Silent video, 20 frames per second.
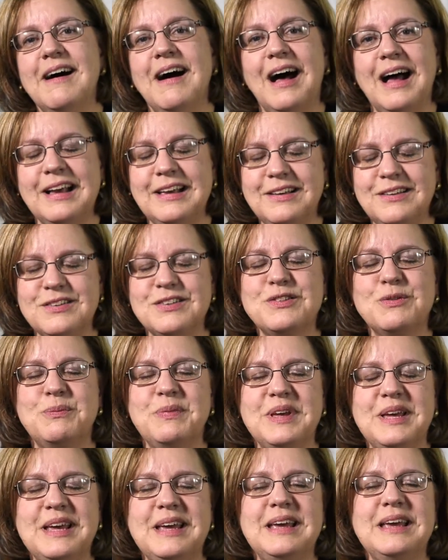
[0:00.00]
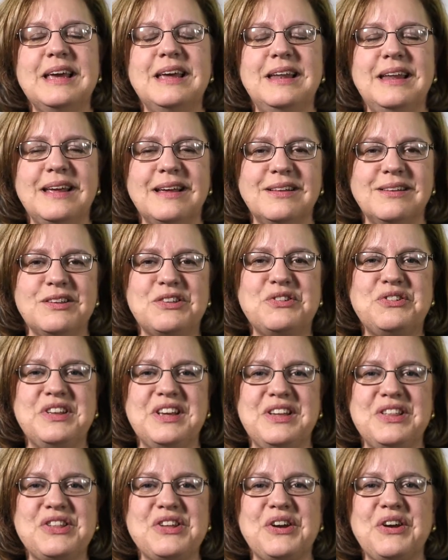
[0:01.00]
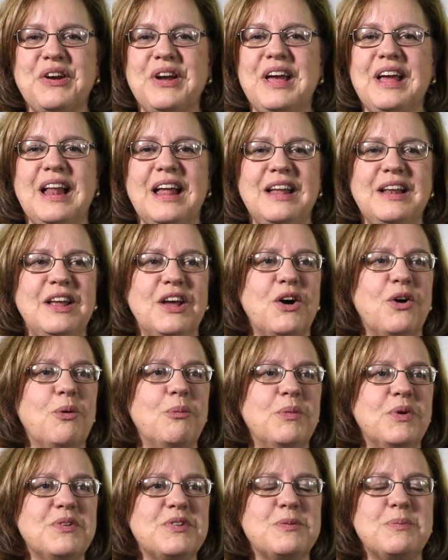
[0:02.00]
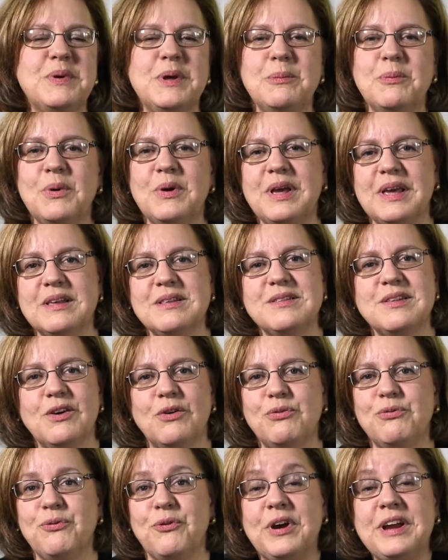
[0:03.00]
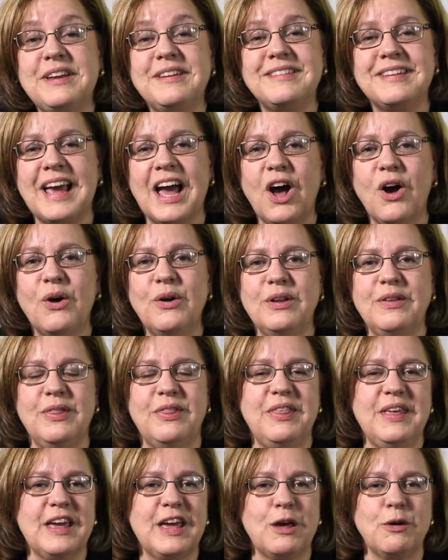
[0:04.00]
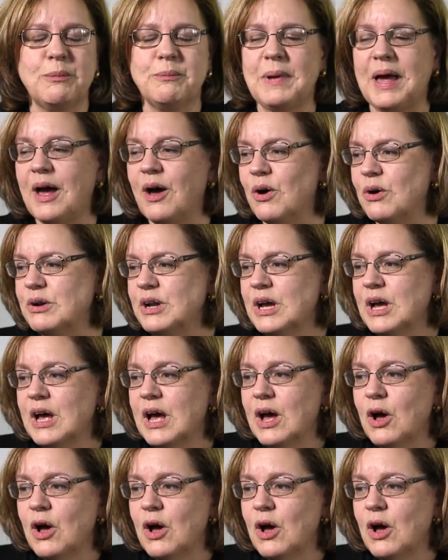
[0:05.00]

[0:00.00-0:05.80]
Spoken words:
I used to be an English teacher, and I know most people get so freaked out and think about